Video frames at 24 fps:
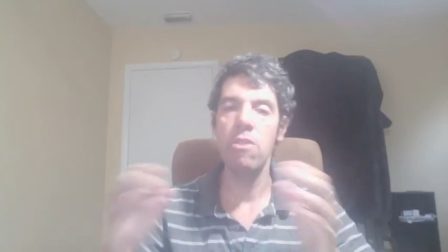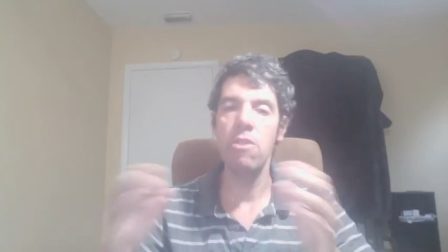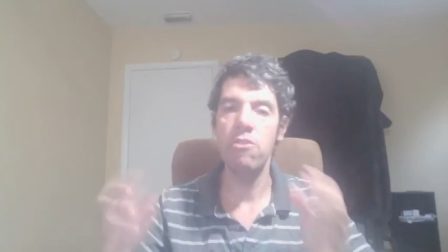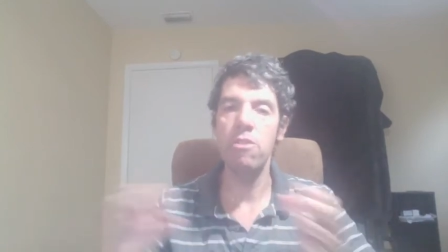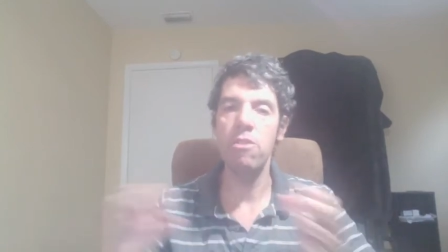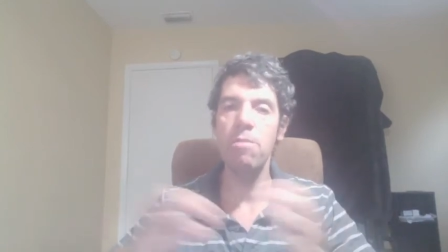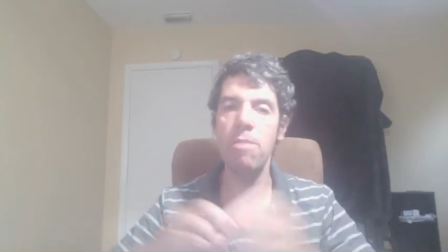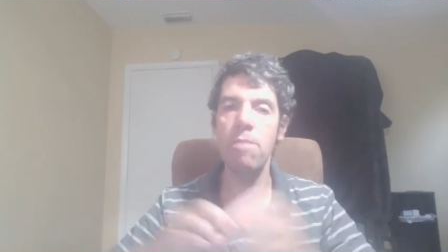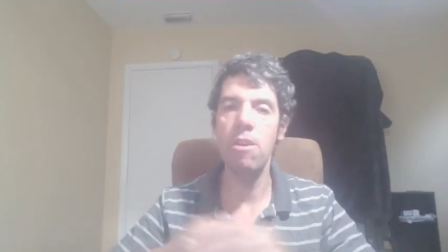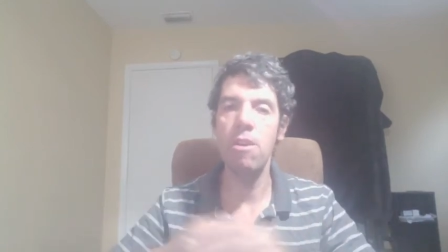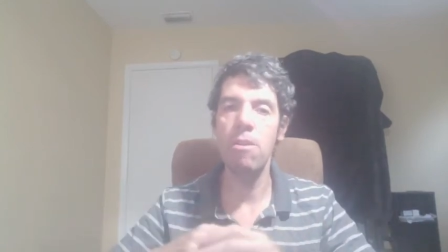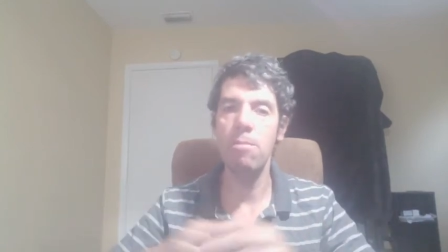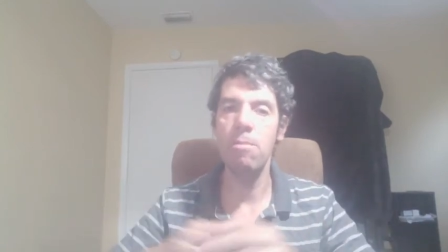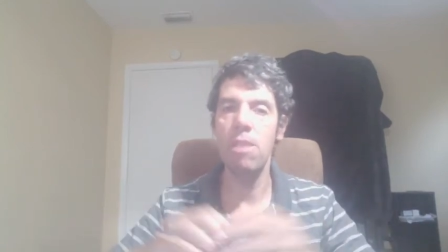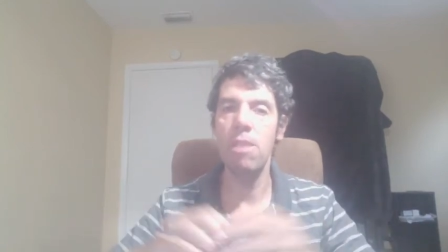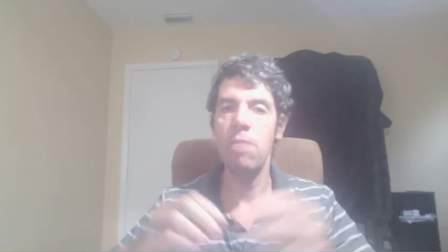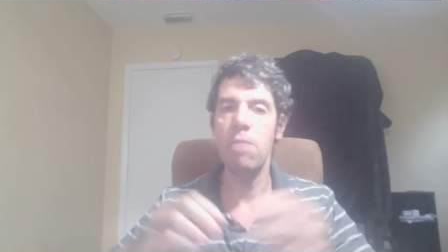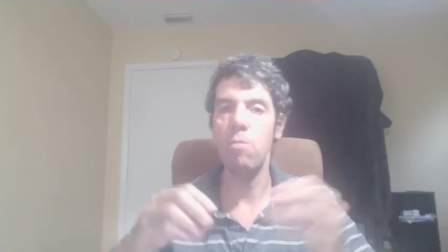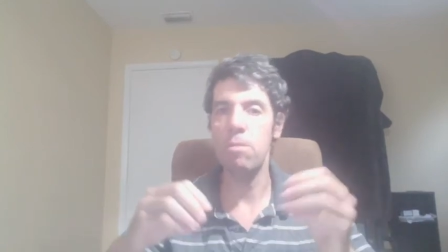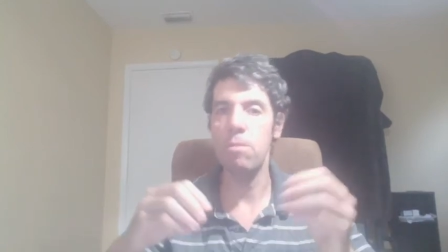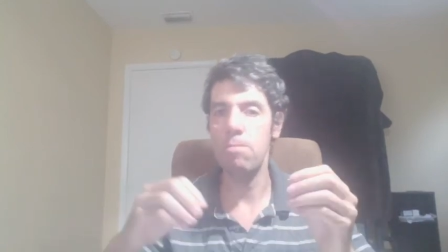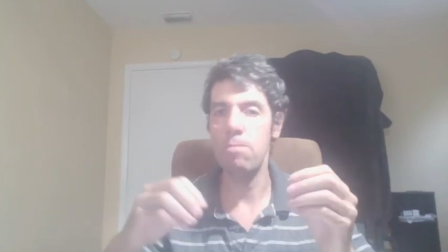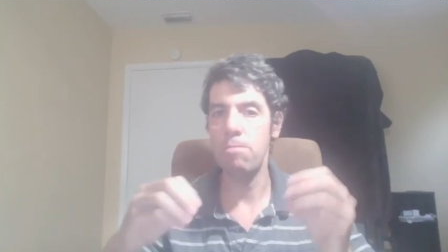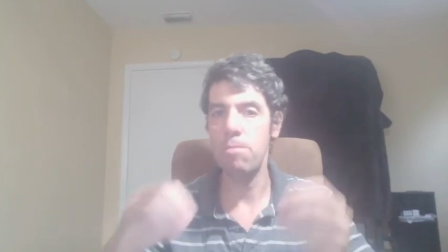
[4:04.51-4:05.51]
just bear in
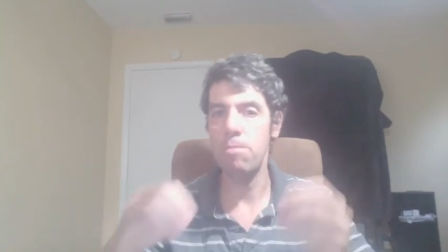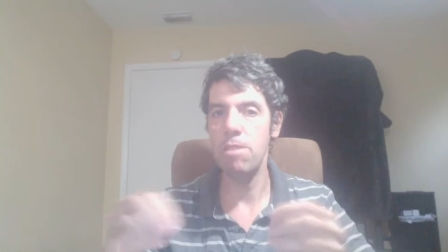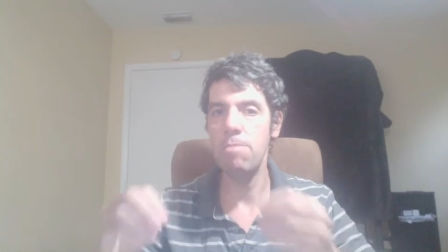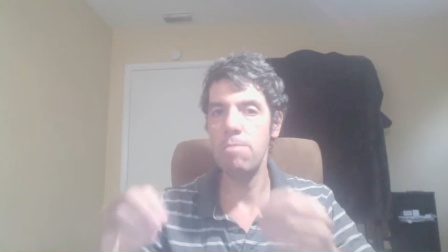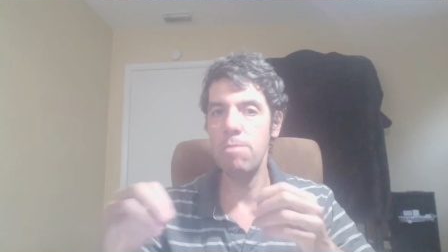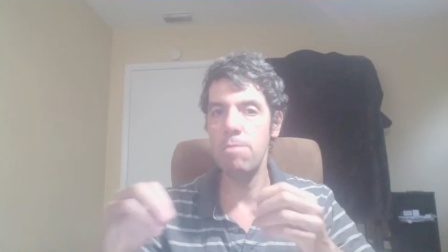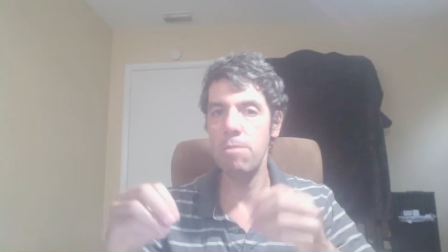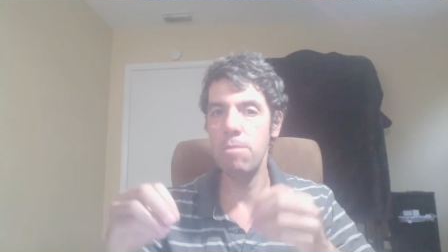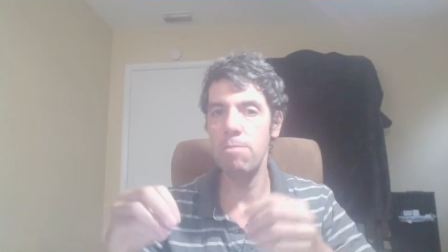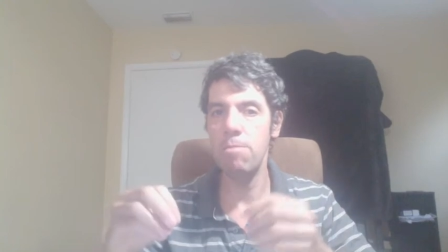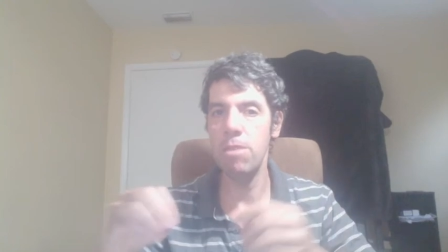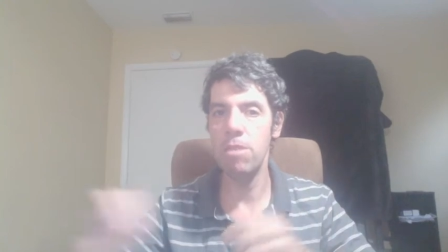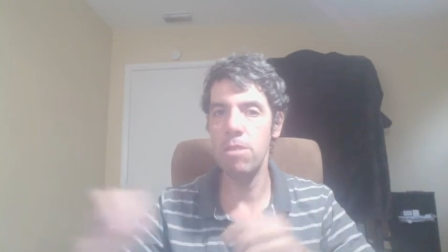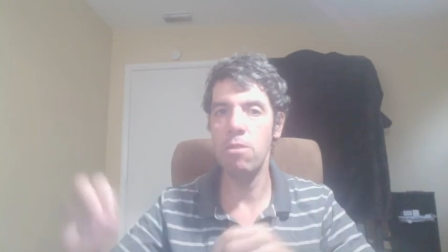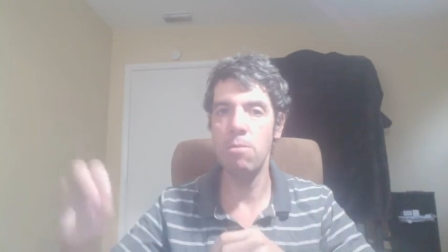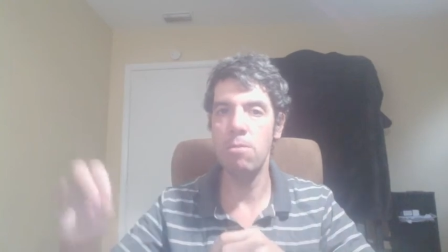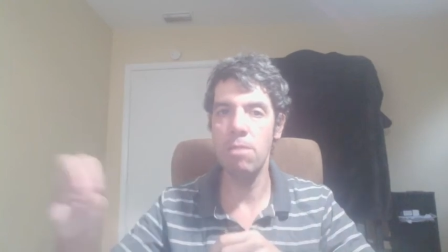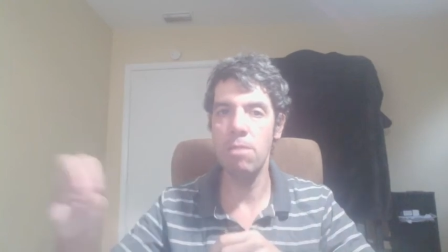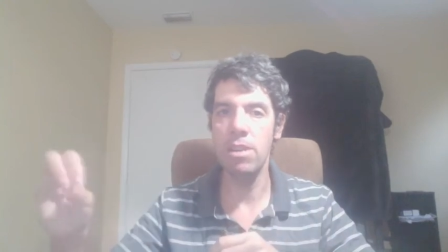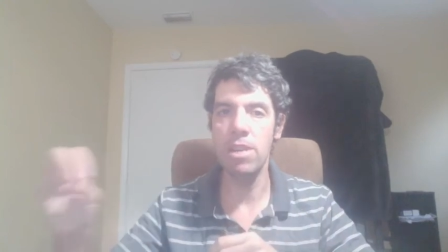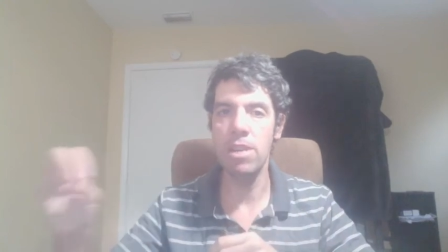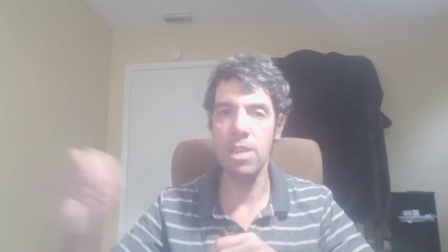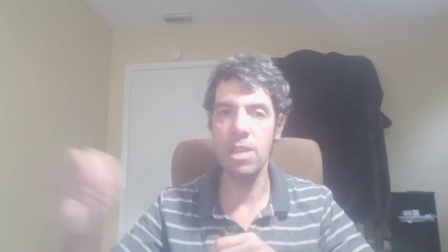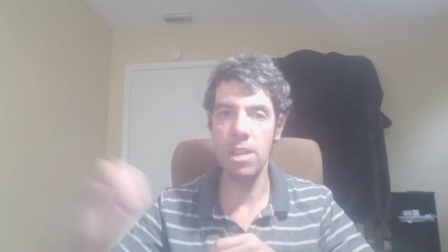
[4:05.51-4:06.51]
mind when people put their
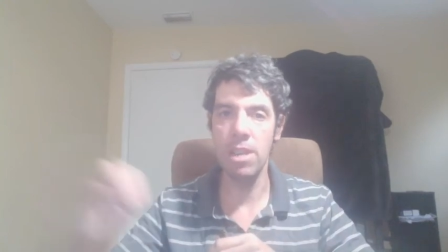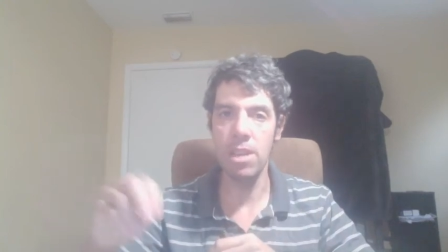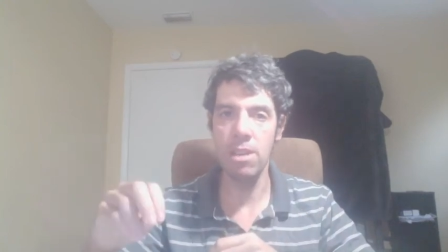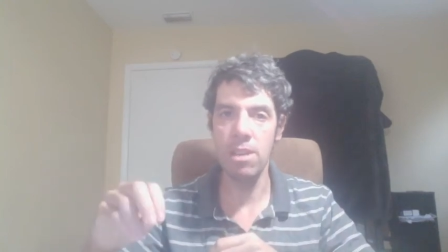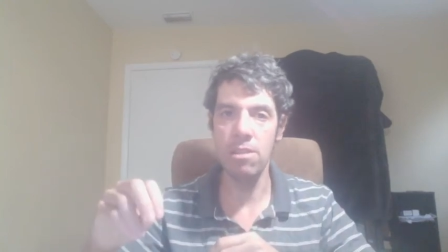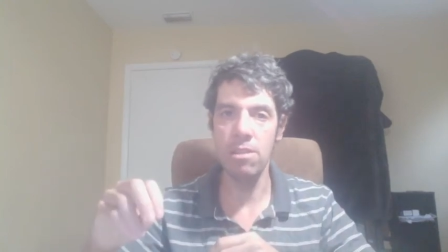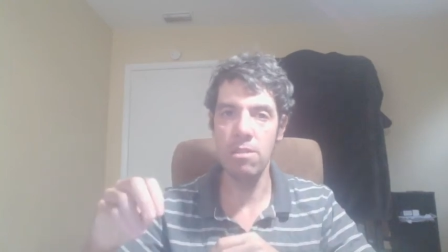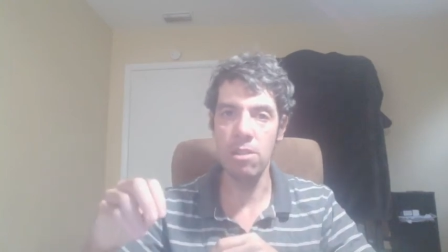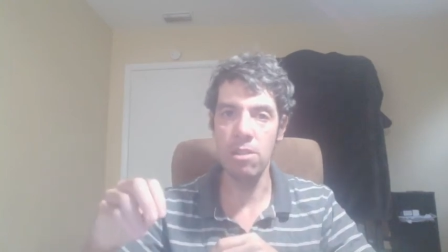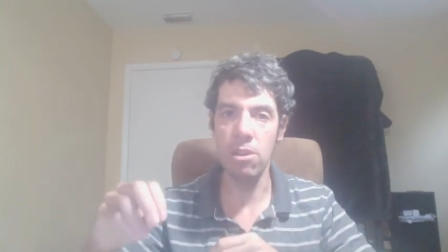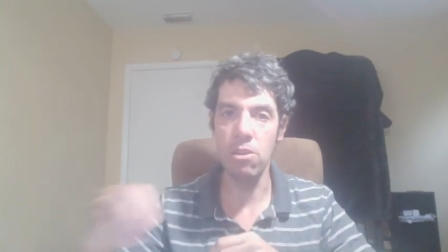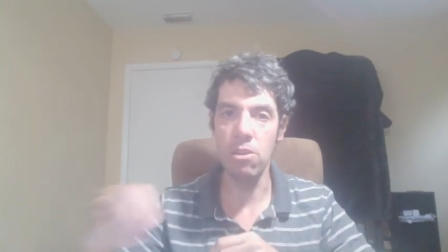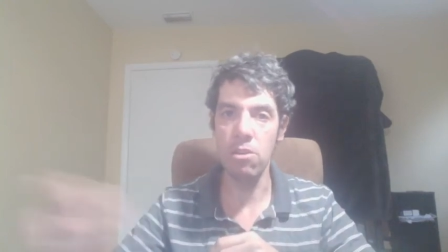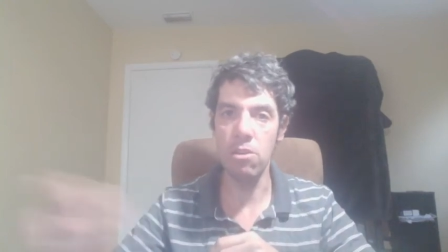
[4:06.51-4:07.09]
money into